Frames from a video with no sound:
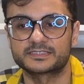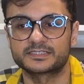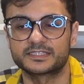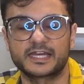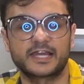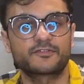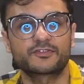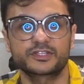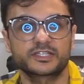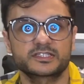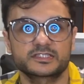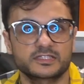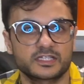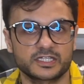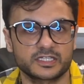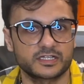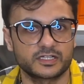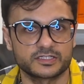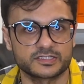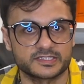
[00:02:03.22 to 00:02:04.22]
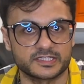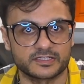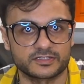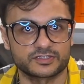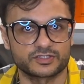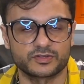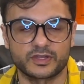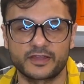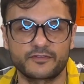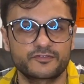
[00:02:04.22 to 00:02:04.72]
everything's like on sale.
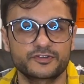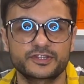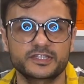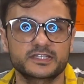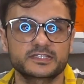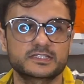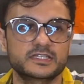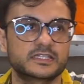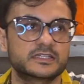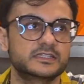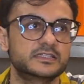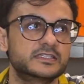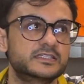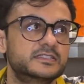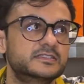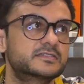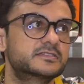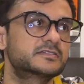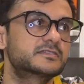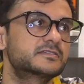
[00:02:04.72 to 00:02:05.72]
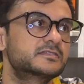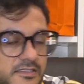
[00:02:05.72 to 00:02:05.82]
So everything is at least